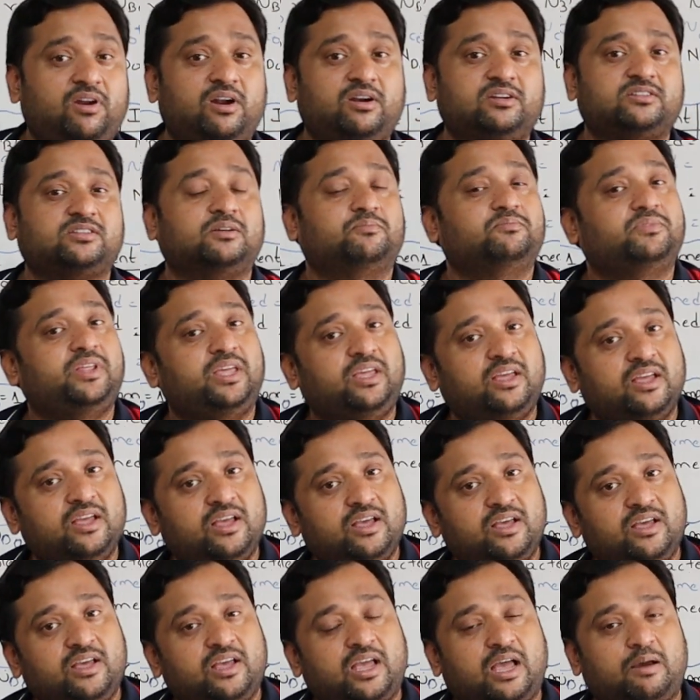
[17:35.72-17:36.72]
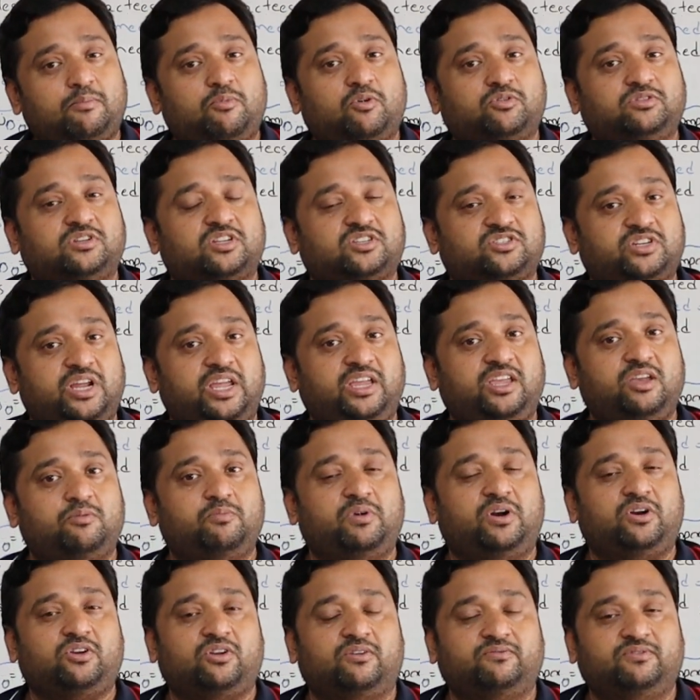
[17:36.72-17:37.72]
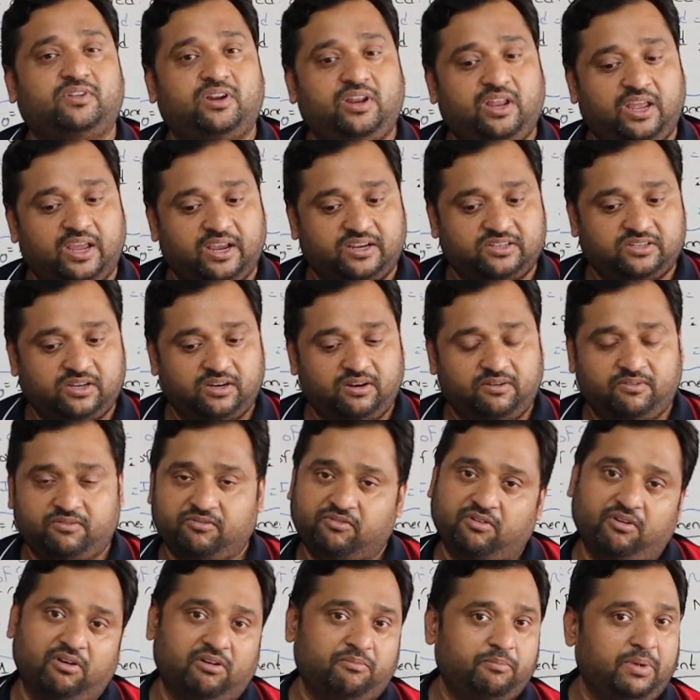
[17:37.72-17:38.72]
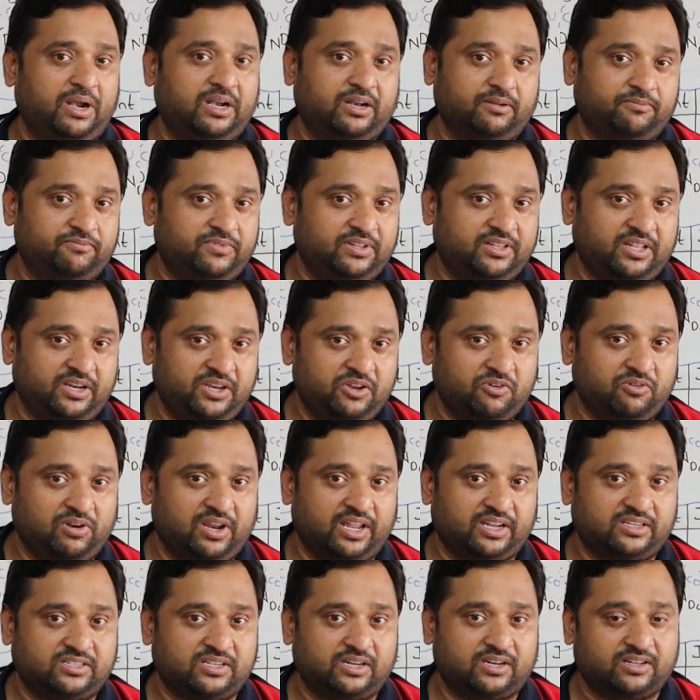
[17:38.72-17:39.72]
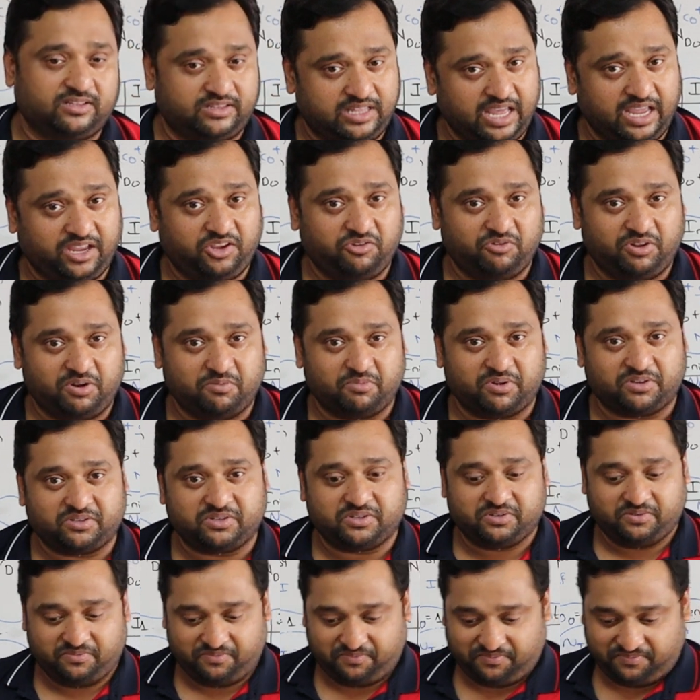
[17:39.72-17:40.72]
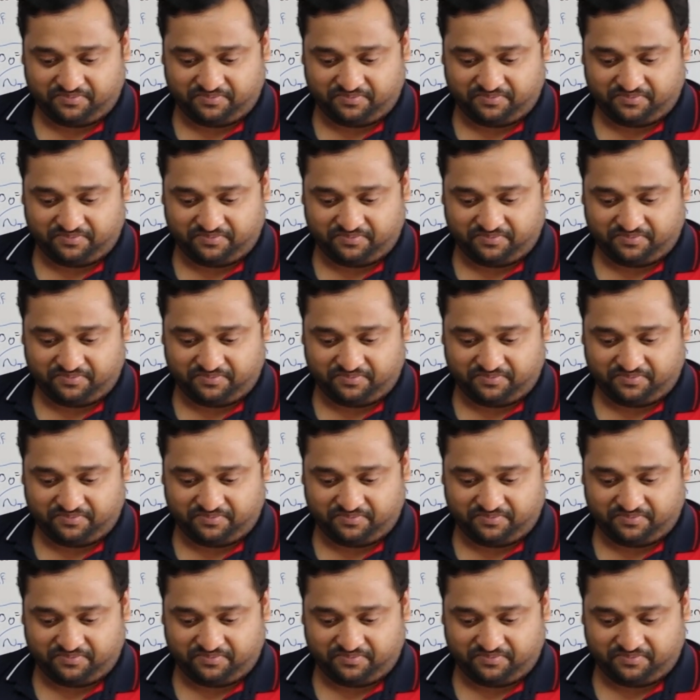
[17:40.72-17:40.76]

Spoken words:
learned something about the stoichiometry of the reaction. We will meet up with a new lecture. Thank you very much.